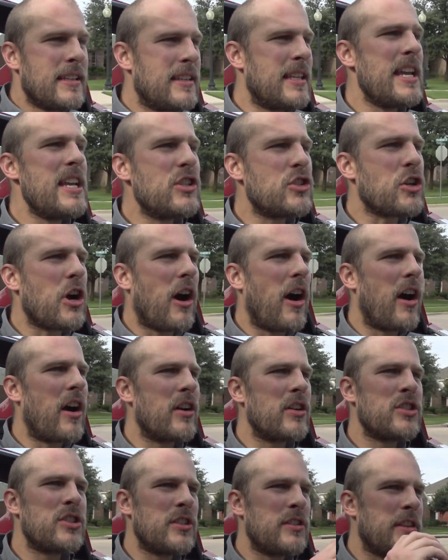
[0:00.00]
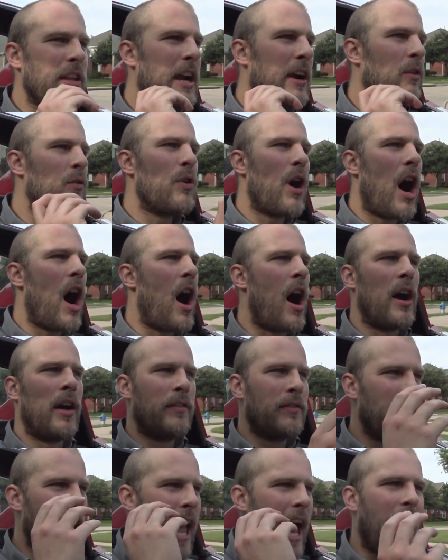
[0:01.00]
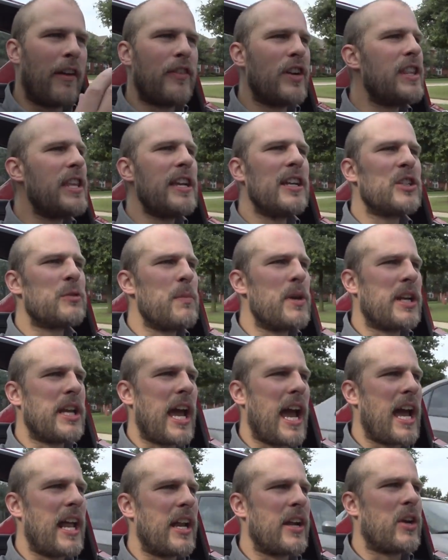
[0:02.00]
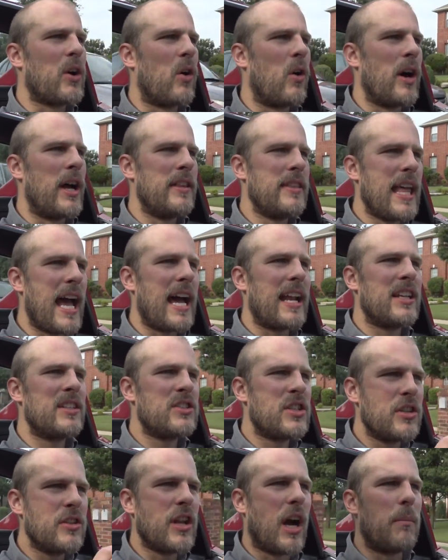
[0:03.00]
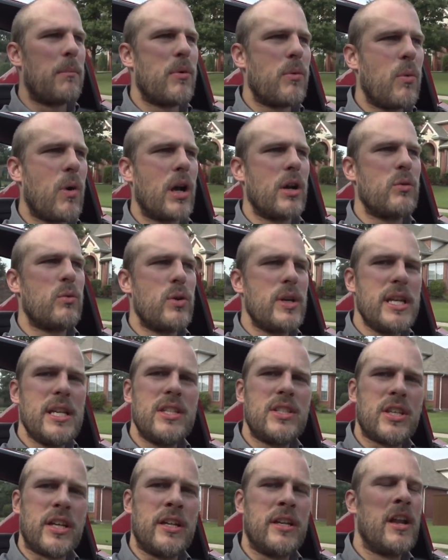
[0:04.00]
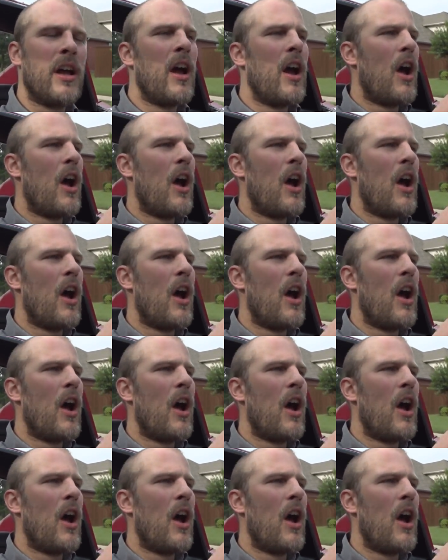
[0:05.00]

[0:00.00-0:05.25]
These cars, they're raw. Everything is mechanical, and that is the number one reason